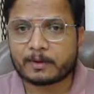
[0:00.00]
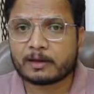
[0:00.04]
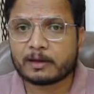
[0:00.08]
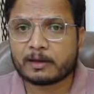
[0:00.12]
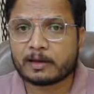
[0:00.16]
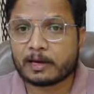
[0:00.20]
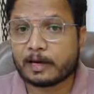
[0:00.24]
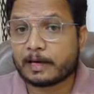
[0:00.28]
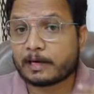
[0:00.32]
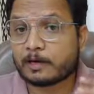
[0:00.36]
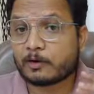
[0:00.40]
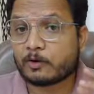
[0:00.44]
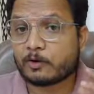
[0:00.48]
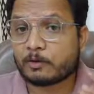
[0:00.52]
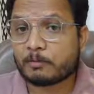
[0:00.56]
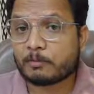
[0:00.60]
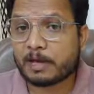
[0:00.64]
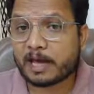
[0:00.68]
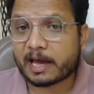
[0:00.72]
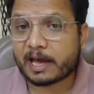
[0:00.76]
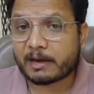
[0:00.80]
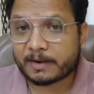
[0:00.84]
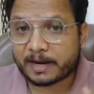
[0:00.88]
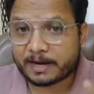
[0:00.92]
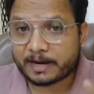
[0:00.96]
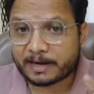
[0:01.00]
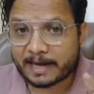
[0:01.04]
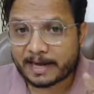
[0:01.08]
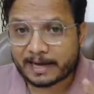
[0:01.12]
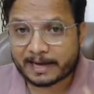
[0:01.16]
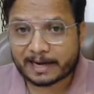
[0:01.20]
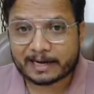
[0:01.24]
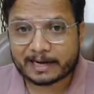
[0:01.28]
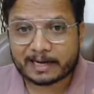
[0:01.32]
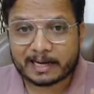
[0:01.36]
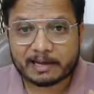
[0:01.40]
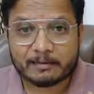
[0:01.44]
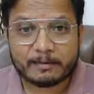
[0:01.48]
It could be having
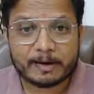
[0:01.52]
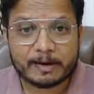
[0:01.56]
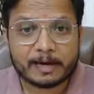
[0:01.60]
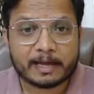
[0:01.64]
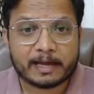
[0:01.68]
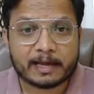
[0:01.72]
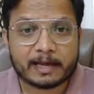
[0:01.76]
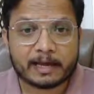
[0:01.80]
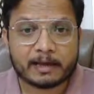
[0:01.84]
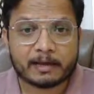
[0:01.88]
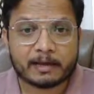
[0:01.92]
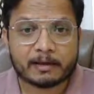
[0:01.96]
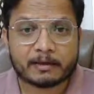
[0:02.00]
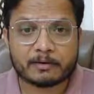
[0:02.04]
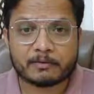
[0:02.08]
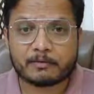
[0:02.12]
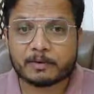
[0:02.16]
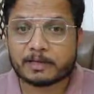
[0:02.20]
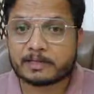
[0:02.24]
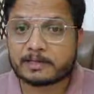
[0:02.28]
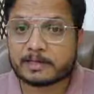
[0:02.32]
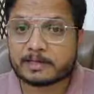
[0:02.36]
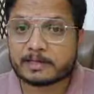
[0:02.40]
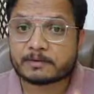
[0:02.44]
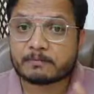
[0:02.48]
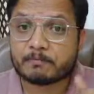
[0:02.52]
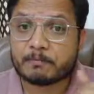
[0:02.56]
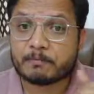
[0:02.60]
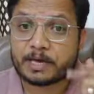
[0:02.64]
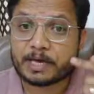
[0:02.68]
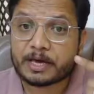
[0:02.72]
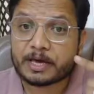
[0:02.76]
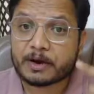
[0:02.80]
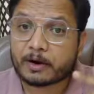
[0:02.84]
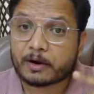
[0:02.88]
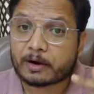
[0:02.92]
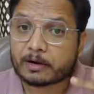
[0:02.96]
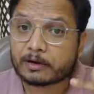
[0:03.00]
directivity which is
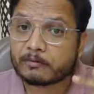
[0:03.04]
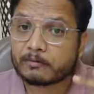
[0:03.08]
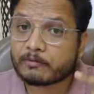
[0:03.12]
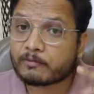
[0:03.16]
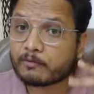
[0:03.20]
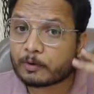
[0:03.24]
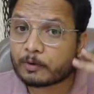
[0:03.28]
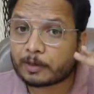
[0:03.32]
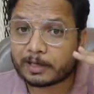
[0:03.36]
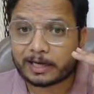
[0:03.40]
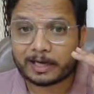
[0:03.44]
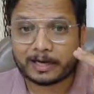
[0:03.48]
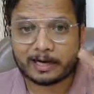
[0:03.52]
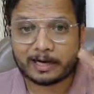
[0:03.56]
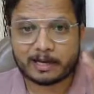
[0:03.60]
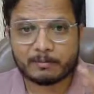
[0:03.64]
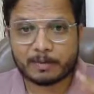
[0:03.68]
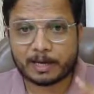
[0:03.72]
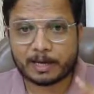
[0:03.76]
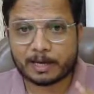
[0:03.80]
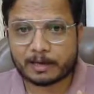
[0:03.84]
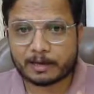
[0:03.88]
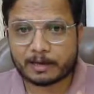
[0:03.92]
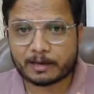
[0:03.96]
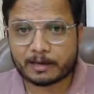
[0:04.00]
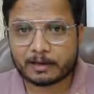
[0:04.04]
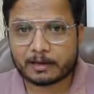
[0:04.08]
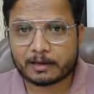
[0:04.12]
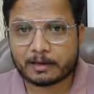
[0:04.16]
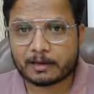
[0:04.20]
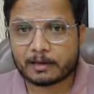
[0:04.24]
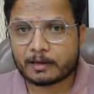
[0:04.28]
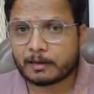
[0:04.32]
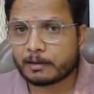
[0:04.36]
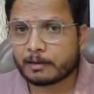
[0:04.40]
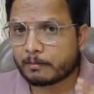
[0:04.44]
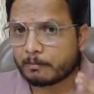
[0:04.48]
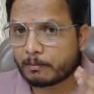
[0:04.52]
beyond 40 dB,
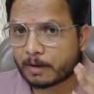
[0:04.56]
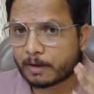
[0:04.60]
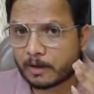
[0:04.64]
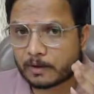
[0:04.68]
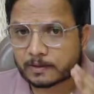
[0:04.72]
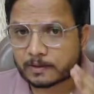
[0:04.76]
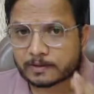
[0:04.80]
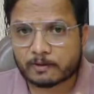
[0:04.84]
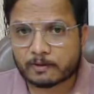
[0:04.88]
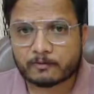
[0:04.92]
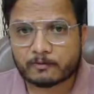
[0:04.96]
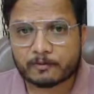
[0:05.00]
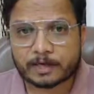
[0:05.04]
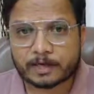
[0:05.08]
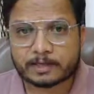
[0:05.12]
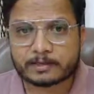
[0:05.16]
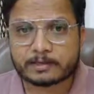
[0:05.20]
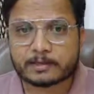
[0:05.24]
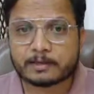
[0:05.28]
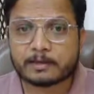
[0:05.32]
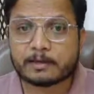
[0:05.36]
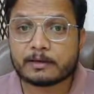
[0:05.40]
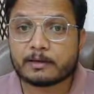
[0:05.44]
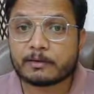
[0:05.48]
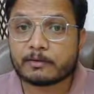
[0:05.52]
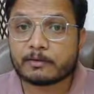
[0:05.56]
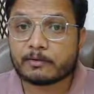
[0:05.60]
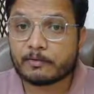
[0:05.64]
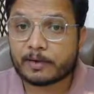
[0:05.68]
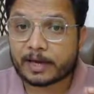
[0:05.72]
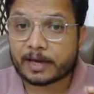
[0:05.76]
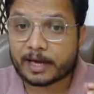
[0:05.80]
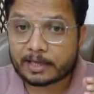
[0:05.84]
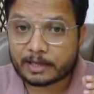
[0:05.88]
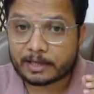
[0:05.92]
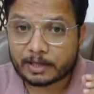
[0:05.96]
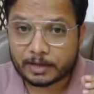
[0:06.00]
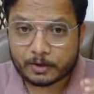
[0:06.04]
because of which we
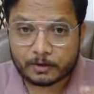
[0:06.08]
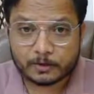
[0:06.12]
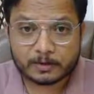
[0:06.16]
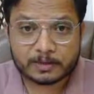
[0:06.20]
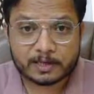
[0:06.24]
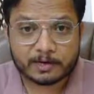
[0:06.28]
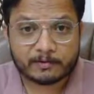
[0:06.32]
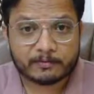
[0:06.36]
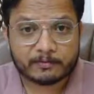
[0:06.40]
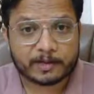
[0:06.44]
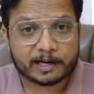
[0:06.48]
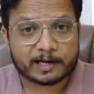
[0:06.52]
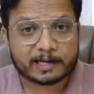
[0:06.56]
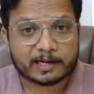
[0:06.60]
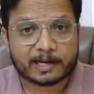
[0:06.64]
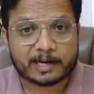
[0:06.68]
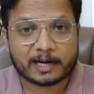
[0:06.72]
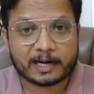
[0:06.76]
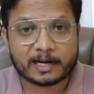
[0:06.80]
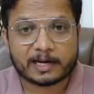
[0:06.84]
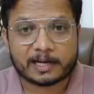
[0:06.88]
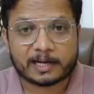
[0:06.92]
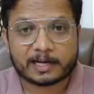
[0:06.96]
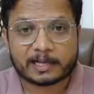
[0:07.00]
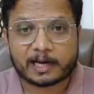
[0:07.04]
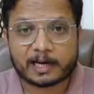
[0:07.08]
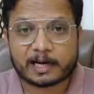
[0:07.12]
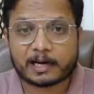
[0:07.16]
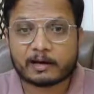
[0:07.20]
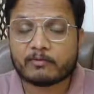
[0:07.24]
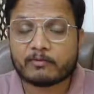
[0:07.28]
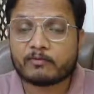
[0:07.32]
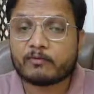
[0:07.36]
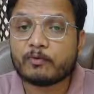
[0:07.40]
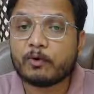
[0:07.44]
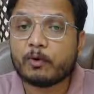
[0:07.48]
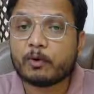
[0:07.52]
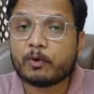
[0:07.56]
can use reflector antenna
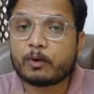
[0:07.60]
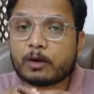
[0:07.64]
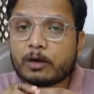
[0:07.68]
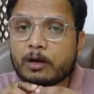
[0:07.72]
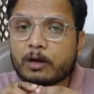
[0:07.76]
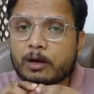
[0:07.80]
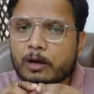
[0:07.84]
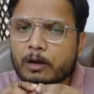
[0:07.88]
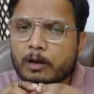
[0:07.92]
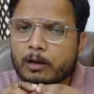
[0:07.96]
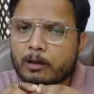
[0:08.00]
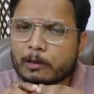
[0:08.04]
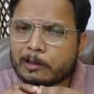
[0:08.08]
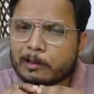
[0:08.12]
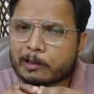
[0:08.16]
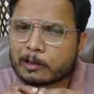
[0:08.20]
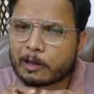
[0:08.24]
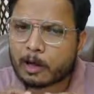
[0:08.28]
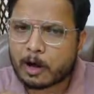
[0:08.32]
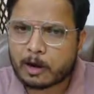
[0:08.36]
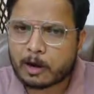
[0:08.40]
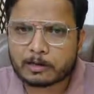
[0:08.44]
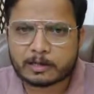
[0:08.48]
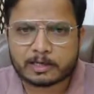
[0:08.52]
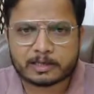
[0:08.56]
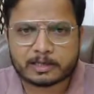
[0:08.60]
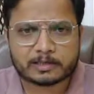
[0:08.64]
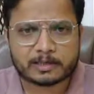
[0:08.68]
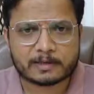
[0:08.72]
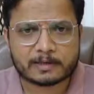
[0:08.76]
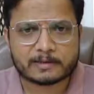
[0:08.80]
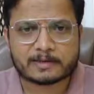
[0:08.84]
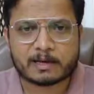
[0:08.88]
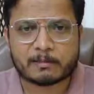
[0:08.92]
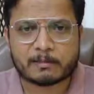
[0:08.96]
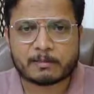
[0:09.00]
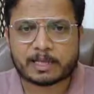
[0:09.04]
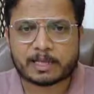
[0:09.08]
for long distance
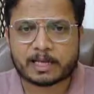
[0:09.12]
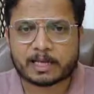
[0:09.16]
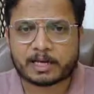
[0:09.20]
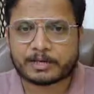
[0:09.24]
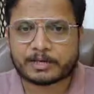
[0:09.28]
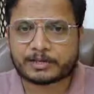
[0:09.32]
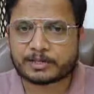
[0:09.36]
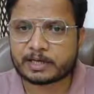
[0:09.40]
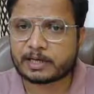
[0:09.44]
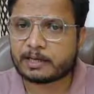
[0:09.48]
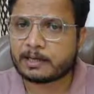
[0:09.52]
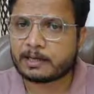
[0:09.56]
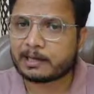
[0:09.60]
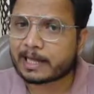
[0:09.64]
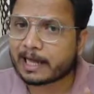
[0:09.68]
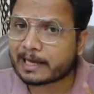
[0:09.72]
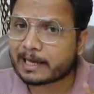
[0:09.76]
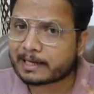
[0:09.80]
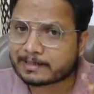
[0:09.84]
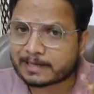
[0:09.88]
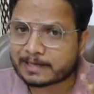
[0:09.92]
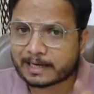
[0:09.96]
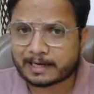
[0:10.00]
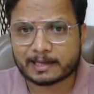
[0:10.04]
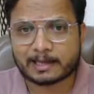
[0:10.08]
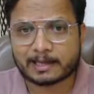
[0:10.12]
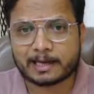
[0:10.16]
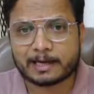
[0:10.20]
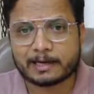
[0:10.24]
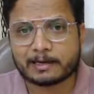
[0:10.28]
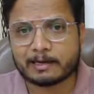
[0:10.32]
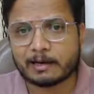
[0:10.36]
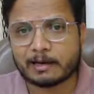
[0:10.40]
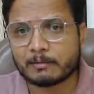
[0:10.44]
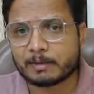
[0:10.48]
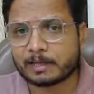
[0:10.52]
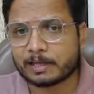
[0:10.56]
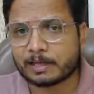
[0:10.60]
communication like satellite
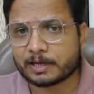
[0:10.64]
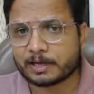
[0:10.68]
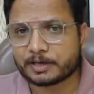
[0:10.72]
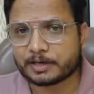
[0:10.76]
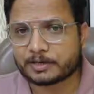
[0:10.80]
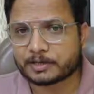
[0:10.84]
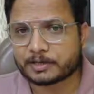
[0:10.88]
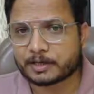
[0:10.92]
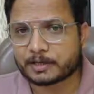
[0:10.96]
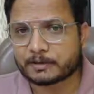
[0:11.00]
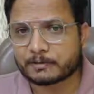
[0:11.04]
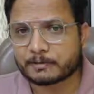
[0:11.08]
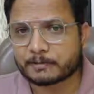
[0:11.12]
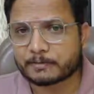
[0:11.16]
communication.